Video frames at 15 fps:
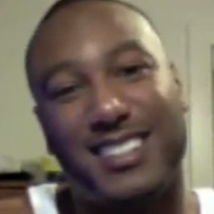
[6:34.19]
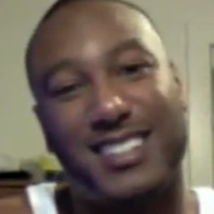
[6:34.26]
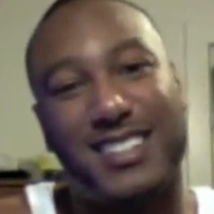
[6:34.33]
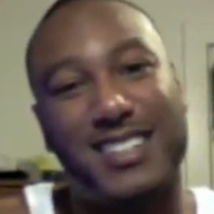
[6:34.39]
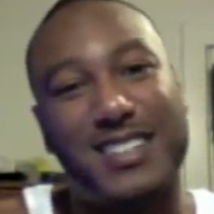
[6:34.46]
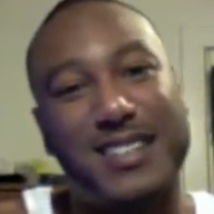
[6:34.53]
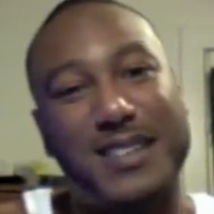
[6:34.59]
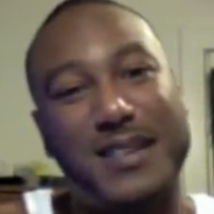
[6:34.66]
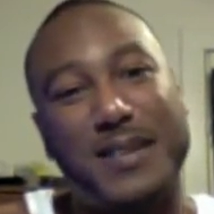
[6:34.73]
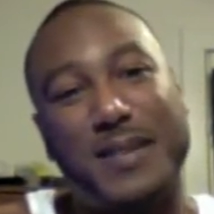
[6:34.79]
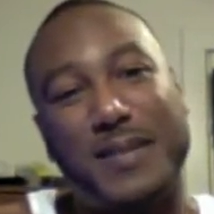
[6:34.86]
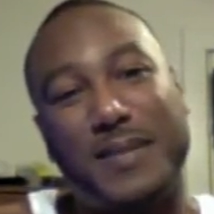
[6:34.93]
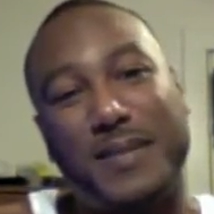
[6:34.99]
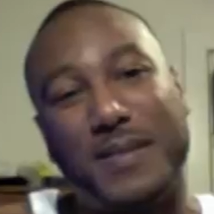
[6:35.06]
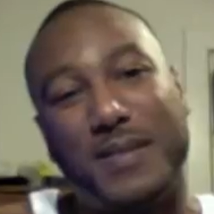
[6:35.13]

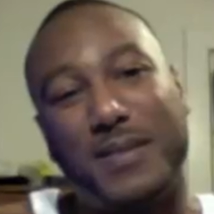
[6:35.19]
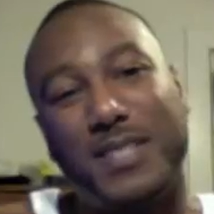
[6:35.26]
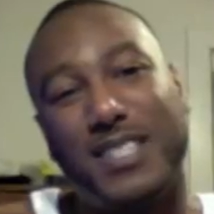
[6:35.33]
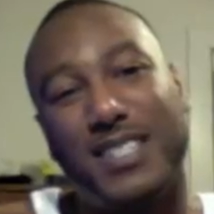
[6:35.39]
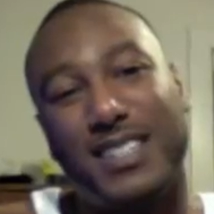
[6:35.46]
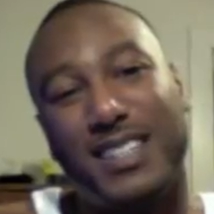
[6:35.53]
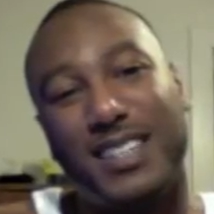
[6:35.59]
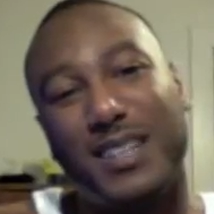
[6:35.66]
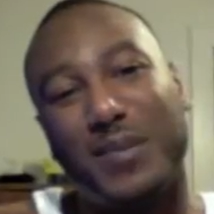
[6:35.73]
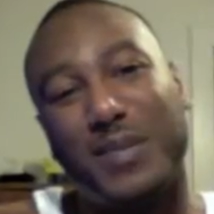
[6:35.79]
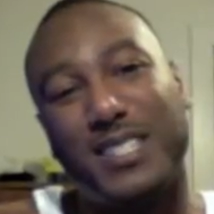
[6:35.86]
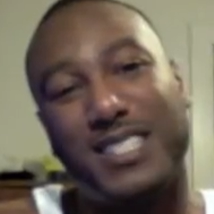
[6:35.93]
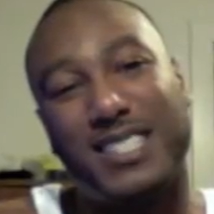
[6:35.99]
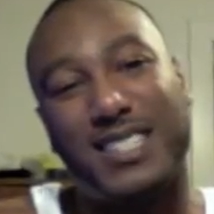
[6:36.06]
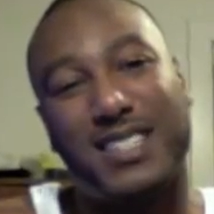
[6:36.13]
Let me see. Let me
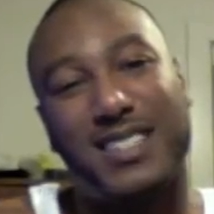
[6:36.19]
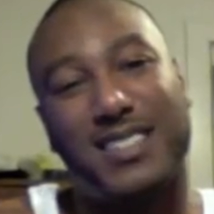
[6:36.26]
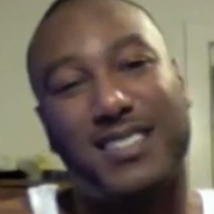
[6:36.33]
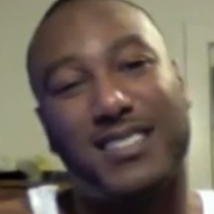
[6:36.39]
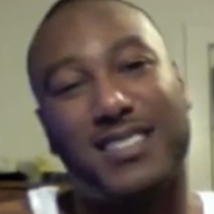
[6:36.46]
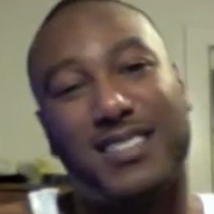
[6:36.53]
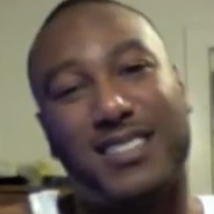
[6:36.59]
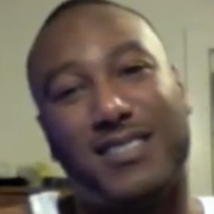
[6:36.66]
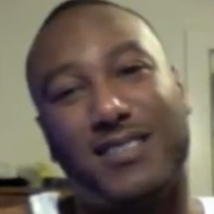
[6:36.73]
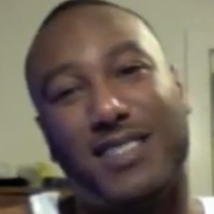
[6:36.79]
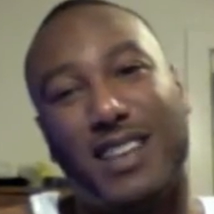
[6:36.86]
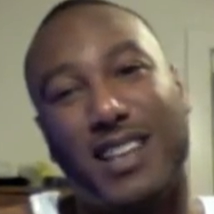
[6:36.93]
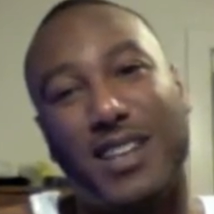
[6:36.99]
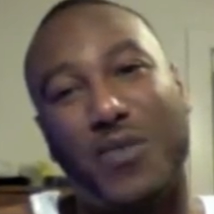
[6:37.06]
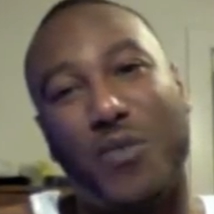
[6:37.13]
see.
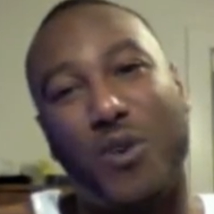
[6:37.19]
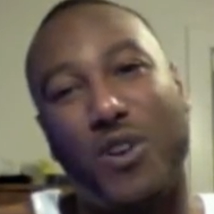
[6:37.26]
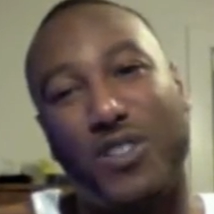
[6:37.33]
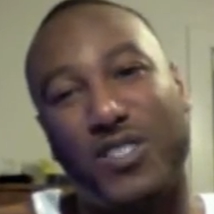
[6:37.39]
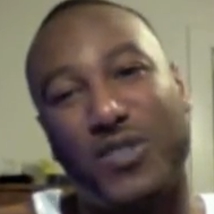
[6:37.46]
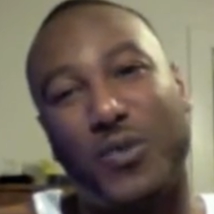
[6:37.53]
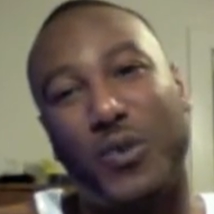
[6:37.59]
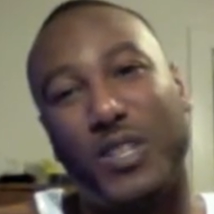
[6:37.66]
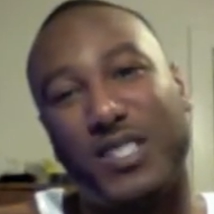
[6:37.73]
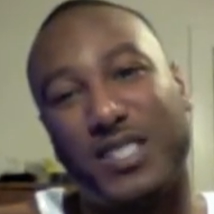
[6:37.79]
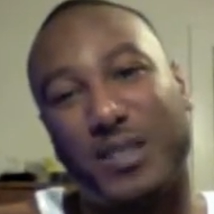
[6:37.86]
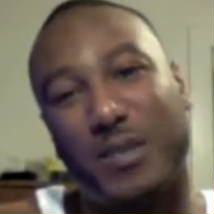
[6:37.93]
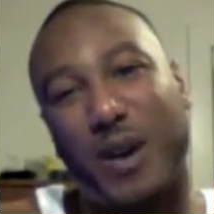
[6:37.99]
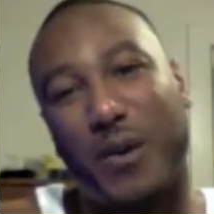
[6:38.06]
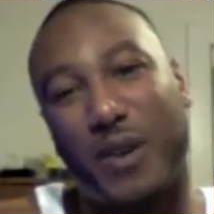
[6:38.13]
Any words of
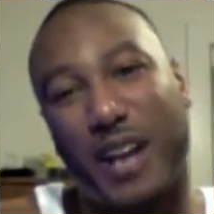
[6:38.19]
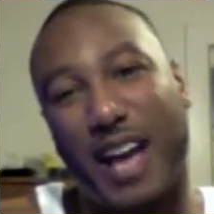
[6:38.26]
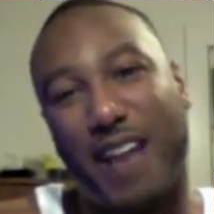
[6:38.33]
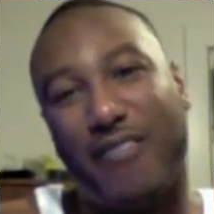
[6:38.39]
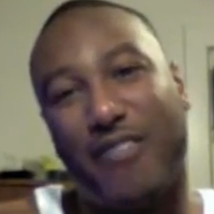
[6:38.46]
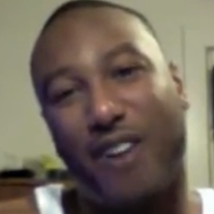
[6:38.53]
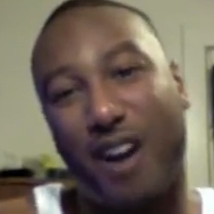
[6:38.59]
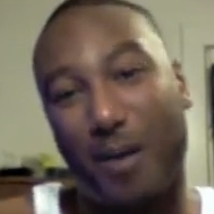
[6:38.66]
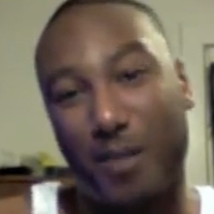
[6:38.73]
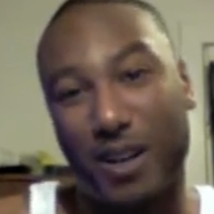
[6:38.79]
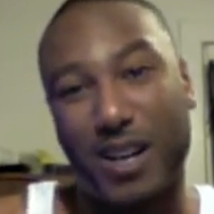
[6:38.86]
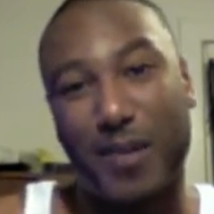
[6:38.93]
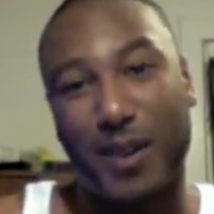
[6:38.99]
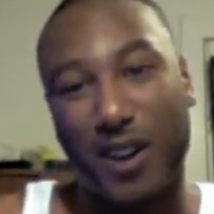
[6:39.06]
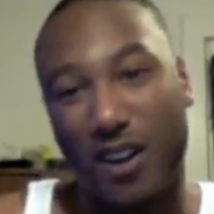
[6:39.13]
wisdom I would have for up and
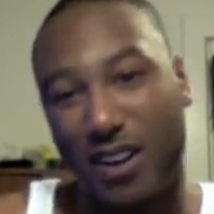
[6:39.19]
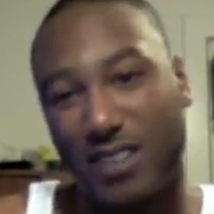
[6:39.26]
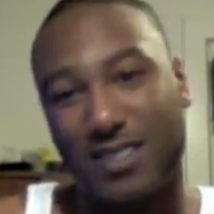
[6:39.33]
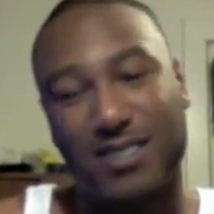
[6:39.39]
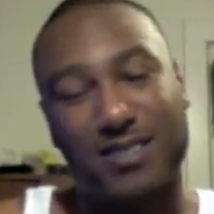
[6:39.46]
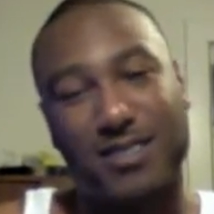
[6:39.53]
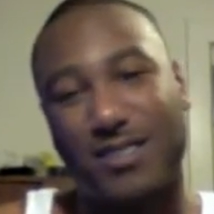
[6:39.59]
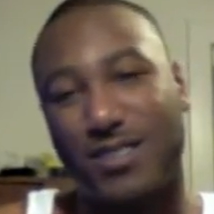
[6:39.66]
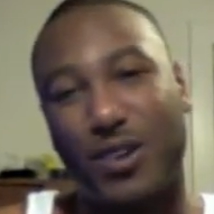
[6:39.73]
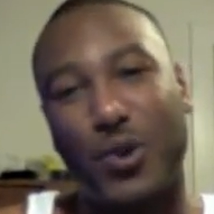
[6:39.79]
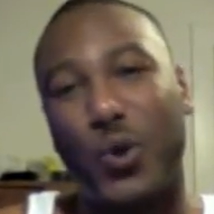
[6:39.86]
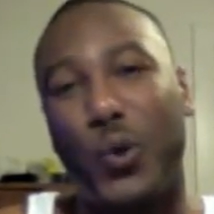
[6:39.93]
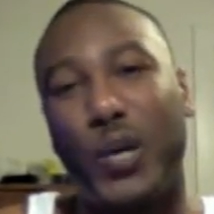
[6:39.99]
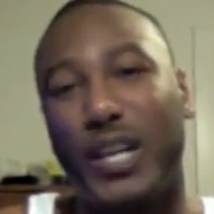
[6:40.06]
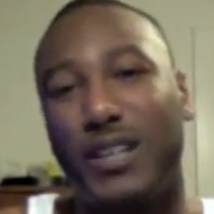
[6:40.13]
coming artists? Just don't
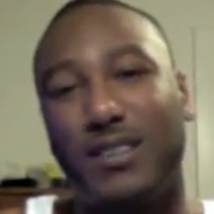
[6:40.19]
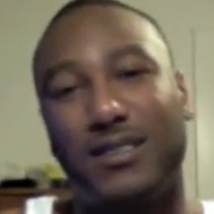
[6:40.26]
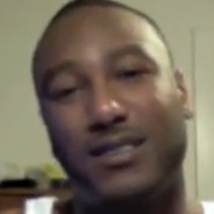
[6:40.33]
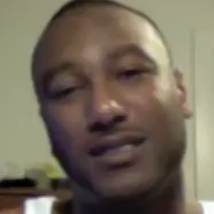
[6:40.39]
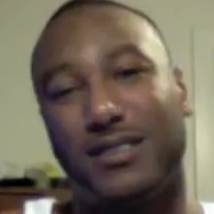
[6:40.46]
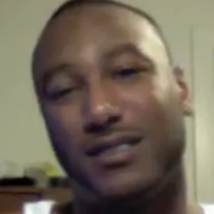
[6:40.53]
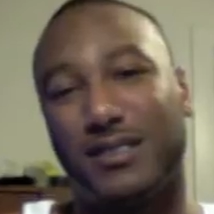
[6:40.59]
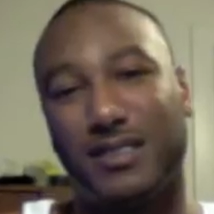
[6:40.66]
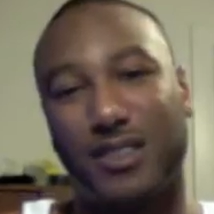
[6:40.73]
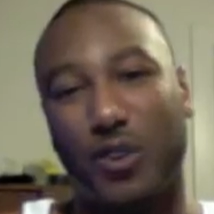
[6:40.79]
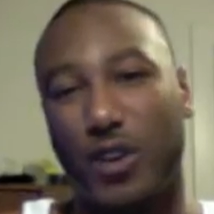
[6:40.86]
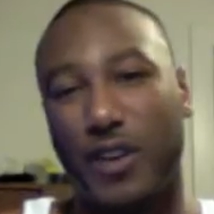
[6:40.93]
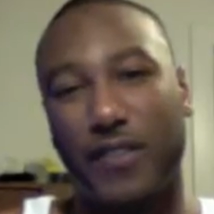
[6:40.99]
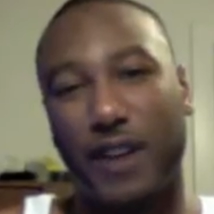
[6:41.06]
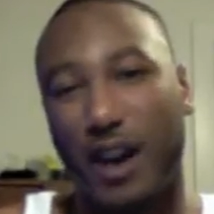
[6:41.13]
quit. Don't
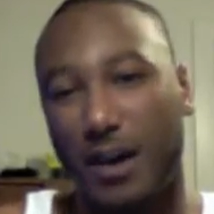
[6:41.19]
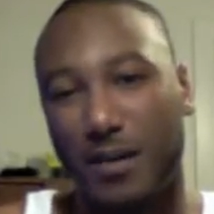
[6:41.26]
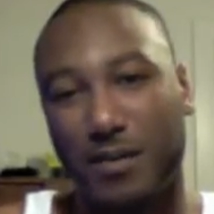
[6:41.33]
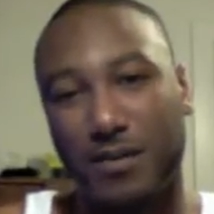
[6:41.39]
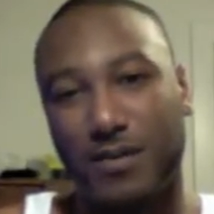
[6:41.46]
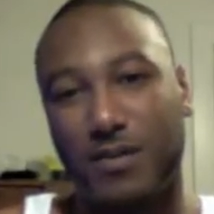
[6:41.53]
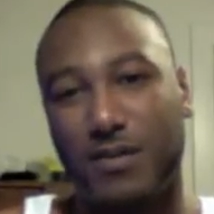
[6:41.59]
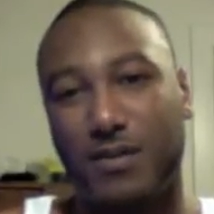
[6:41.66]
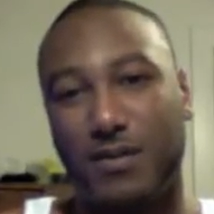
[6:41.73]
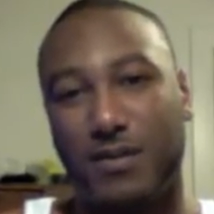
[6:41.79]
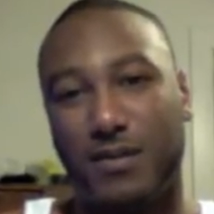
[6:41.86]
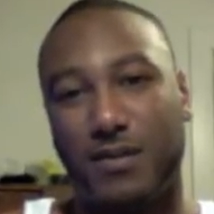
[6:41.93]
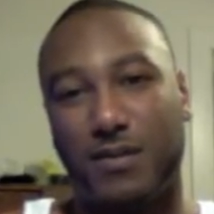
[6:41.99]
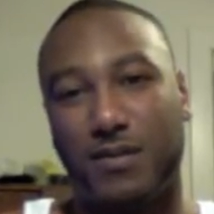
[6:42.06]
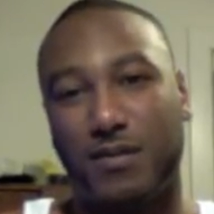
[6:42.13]
give up.
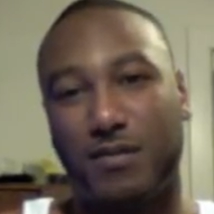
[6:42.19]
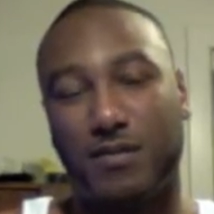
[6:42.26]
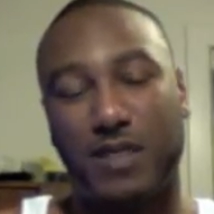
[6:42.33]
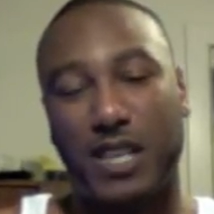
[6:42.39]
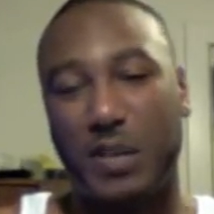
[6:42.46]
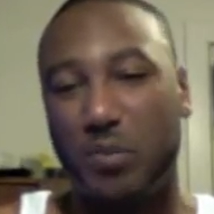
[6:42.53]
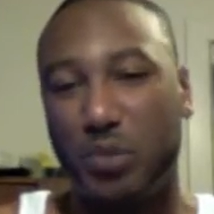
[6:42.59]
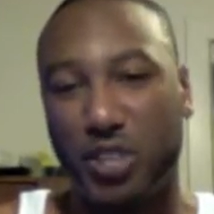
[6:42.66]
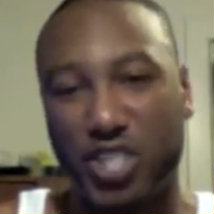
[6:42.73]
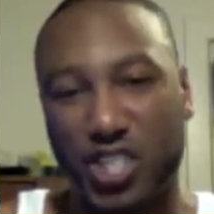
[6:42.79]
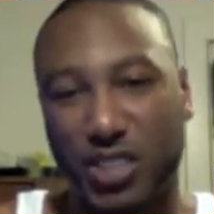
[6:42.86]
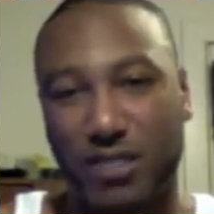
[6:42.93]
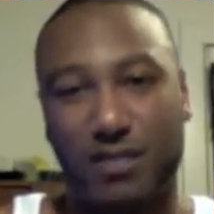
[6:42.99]
Keep pushing.